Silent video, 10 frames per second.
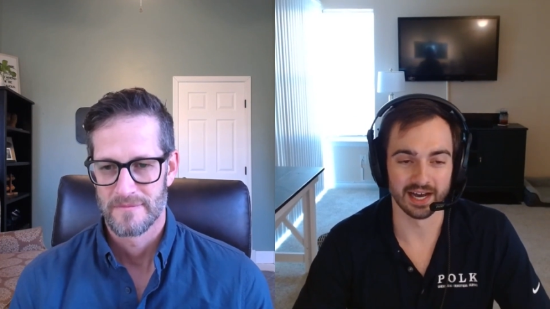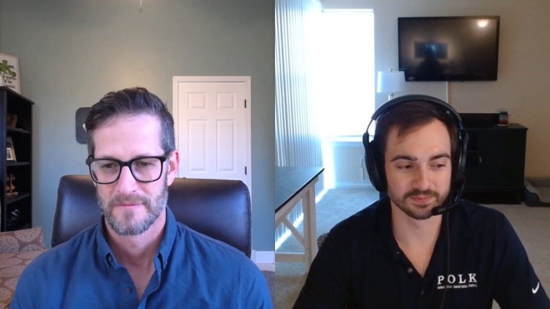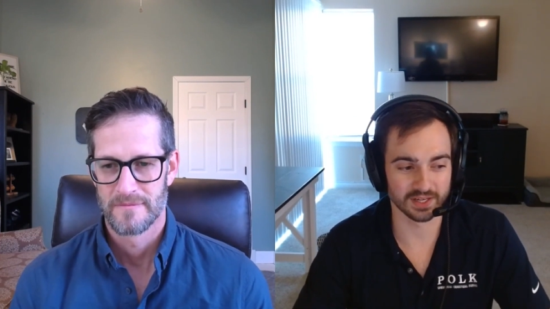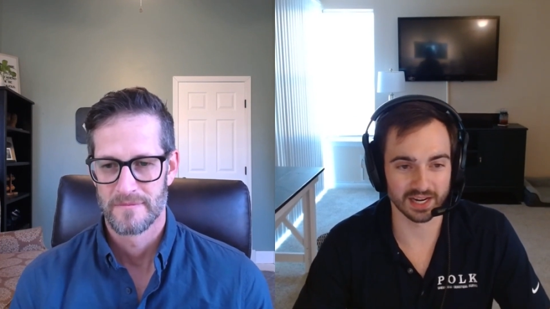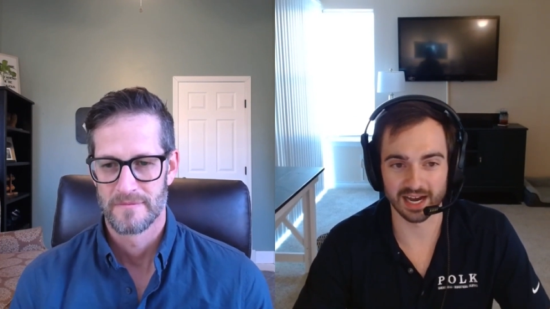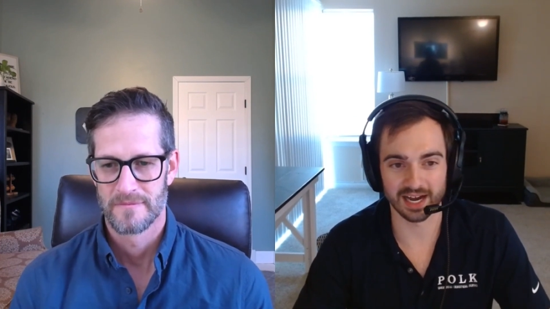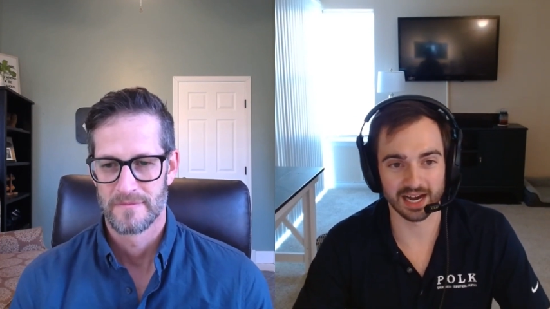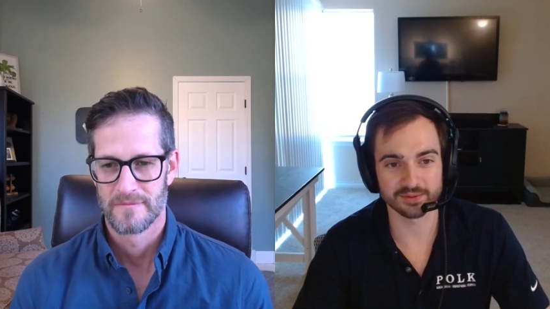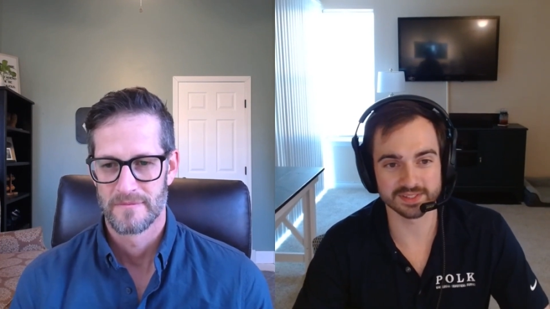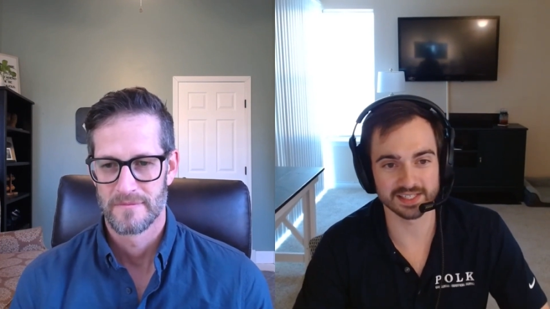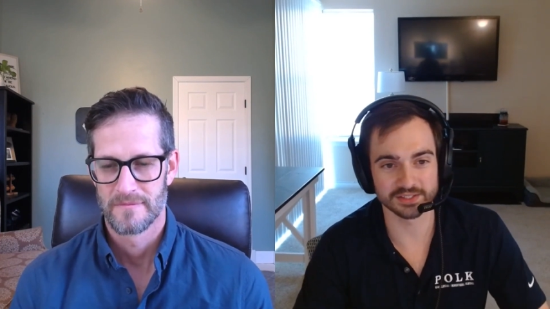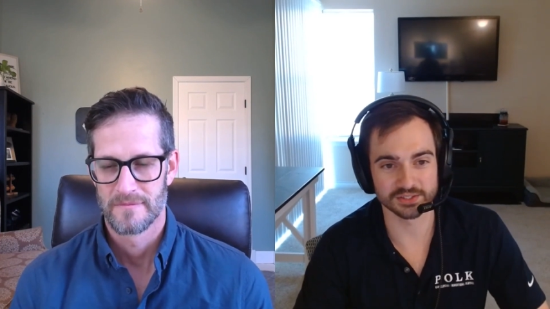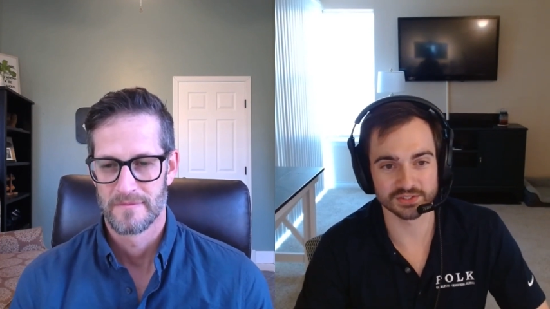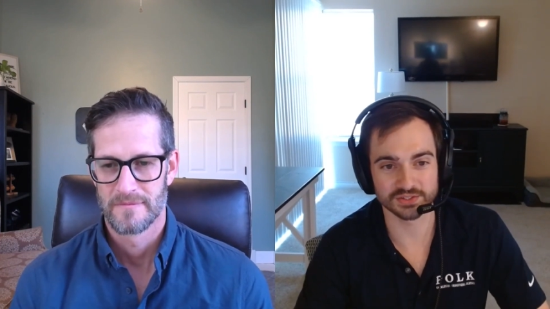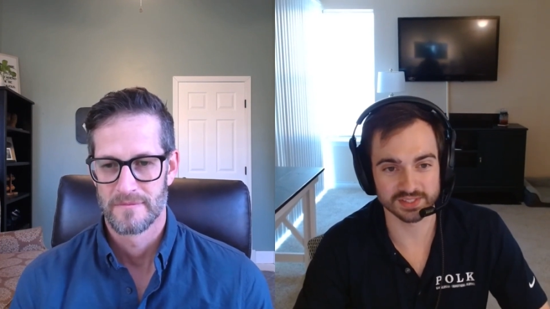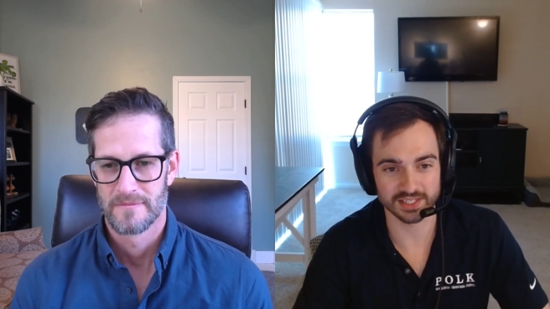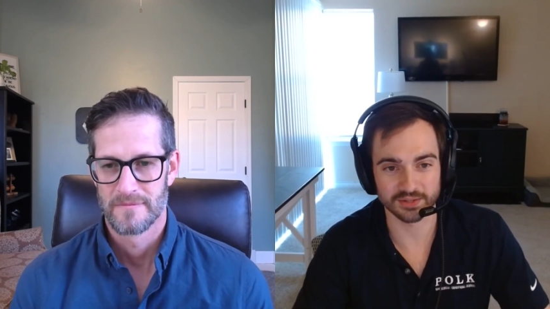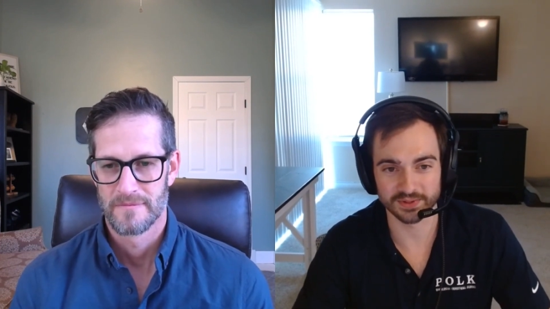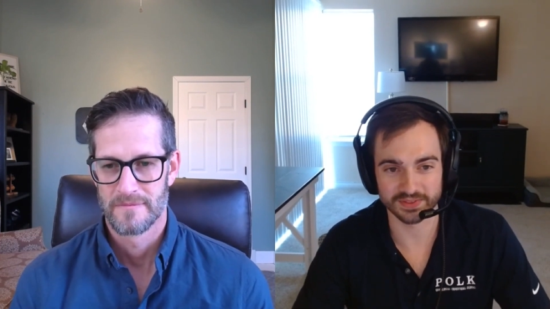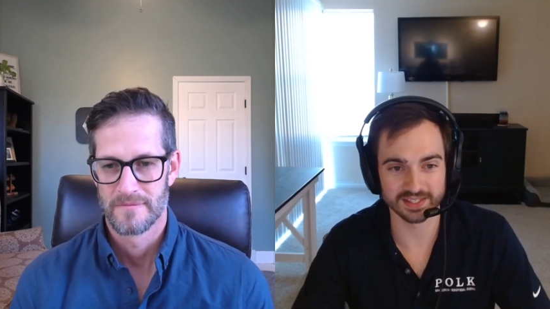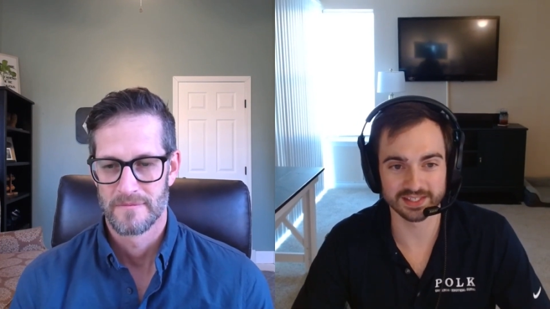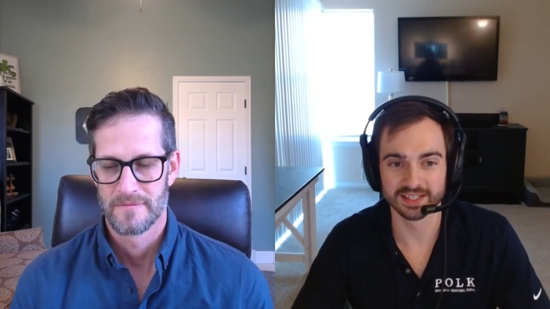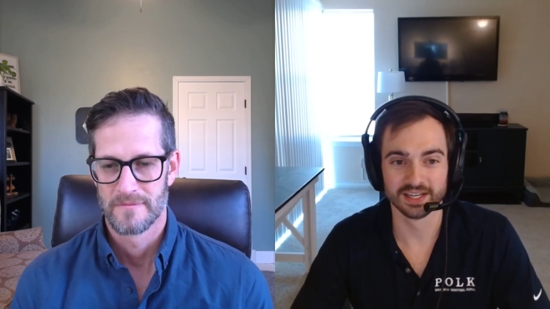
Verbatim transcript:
Speaker 1: But I, I would say just stick with it.